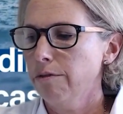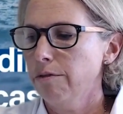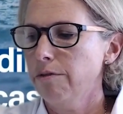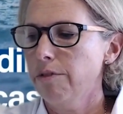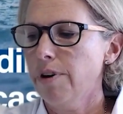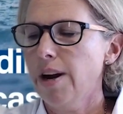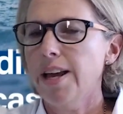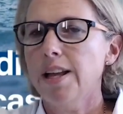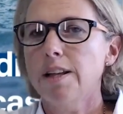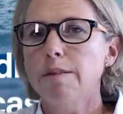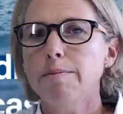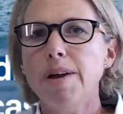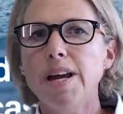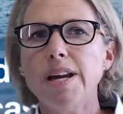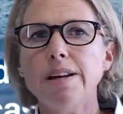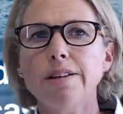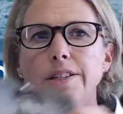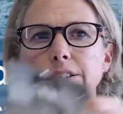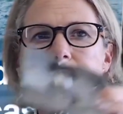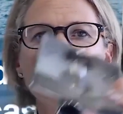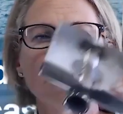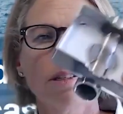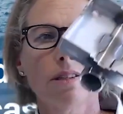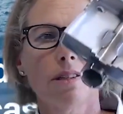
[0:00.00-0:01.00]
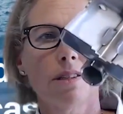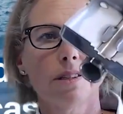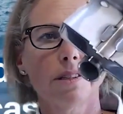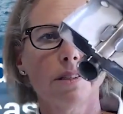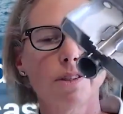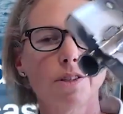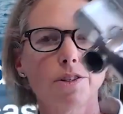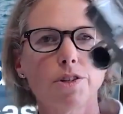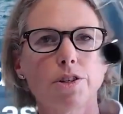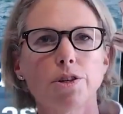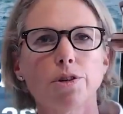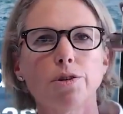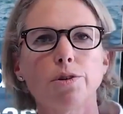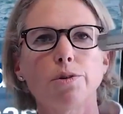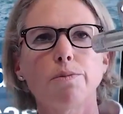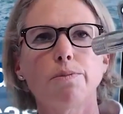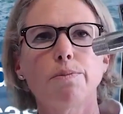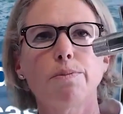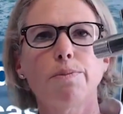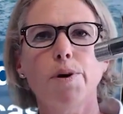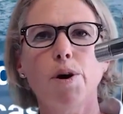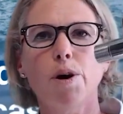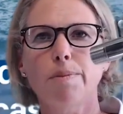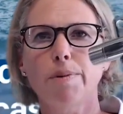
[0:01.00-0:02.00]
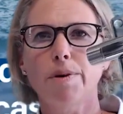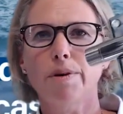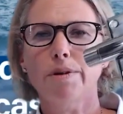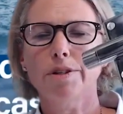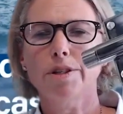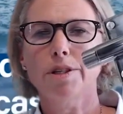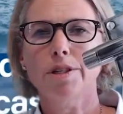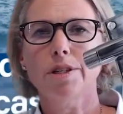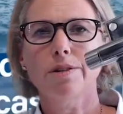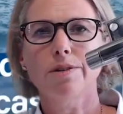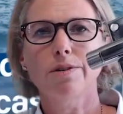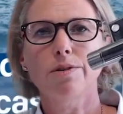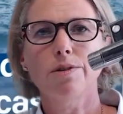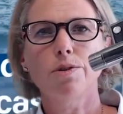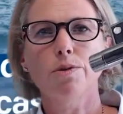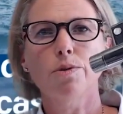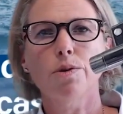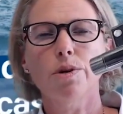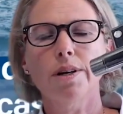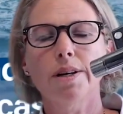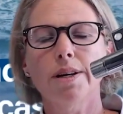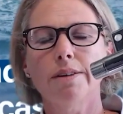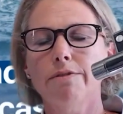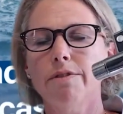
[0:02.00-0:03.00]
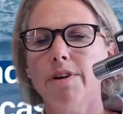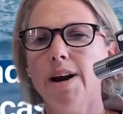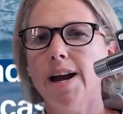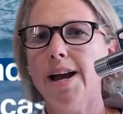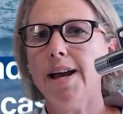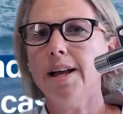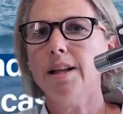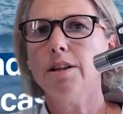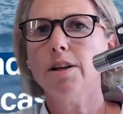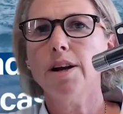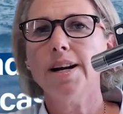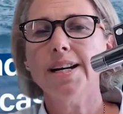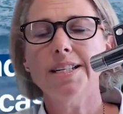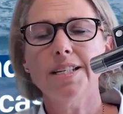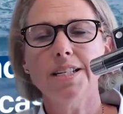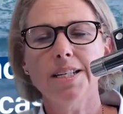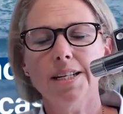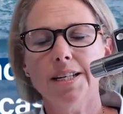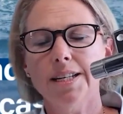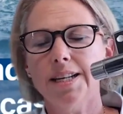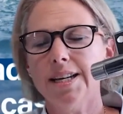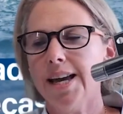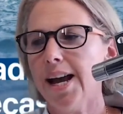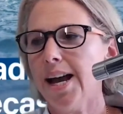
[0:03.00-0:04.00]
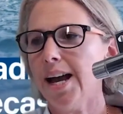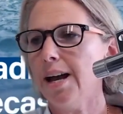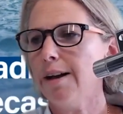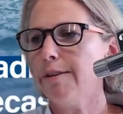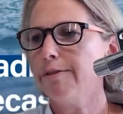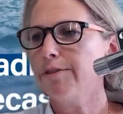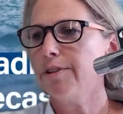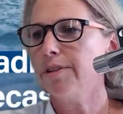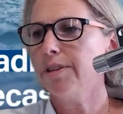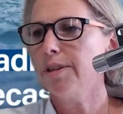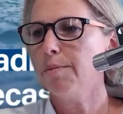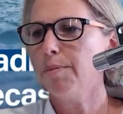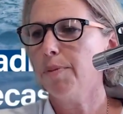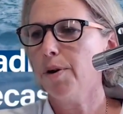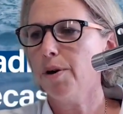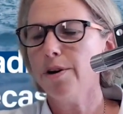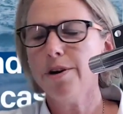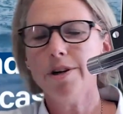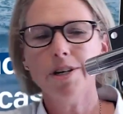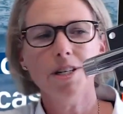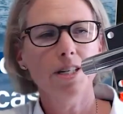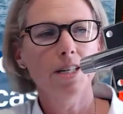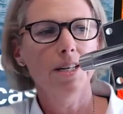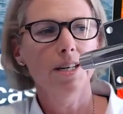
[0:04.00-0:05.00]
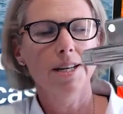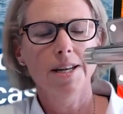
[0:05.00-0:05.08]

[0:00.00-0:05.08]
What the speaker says: rail mount to pop onto your rail, ideally aft on the boat.